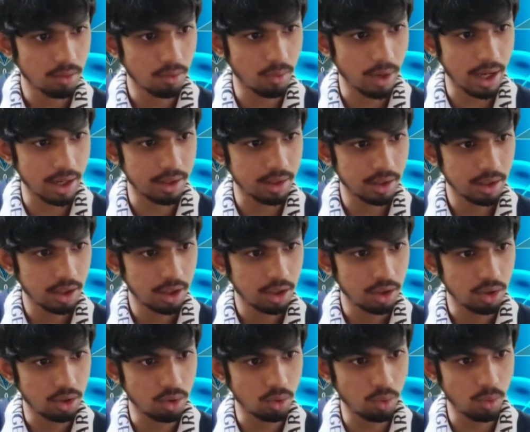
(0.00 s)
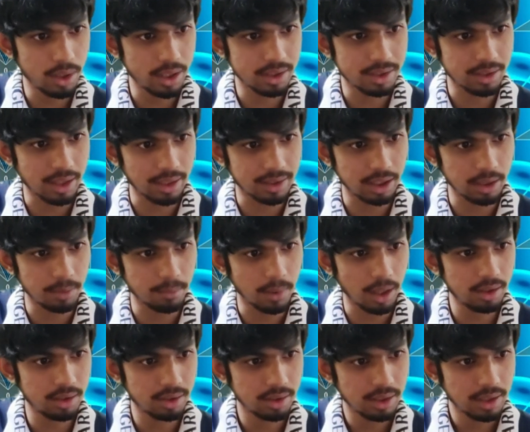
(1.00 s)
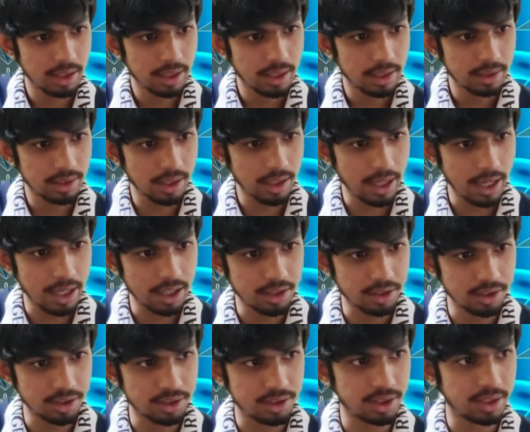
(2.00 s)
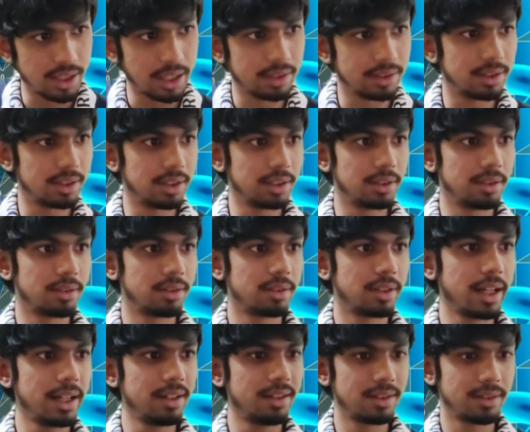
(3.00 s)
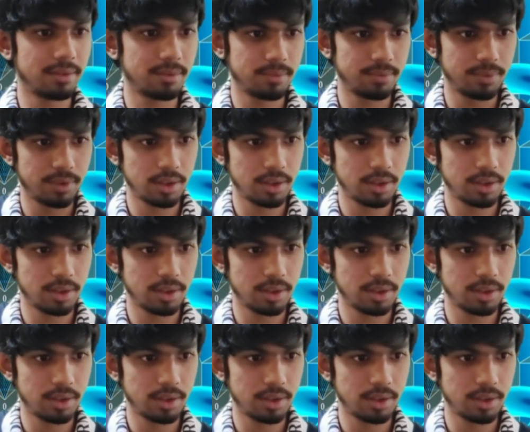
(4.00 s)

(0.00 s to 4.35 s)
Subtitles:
where U is nothing but the energy density, right?